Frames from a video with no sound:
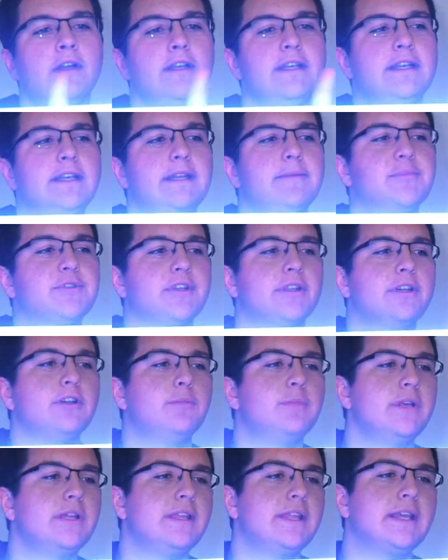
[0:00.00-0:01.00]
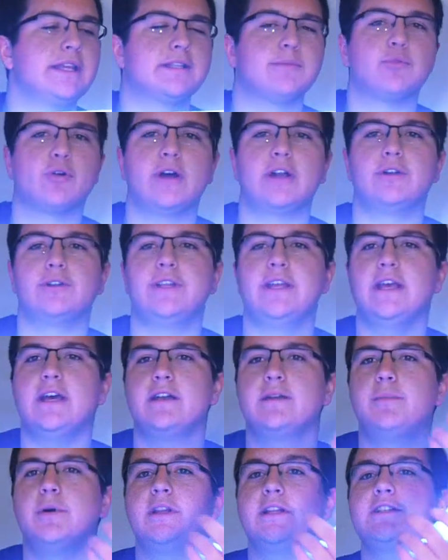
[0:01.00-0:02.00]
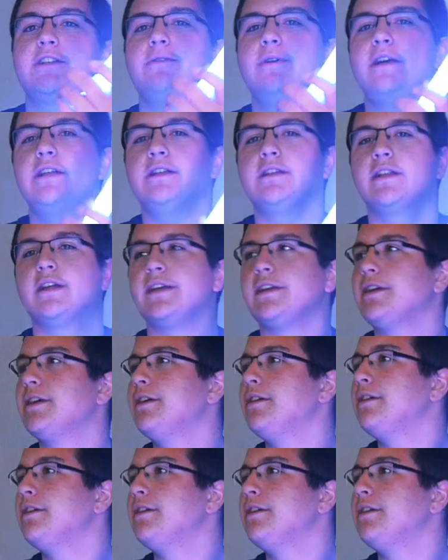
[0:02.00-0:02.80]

dims a little bit, and then gets brighter at the end. But let's go ahead and, I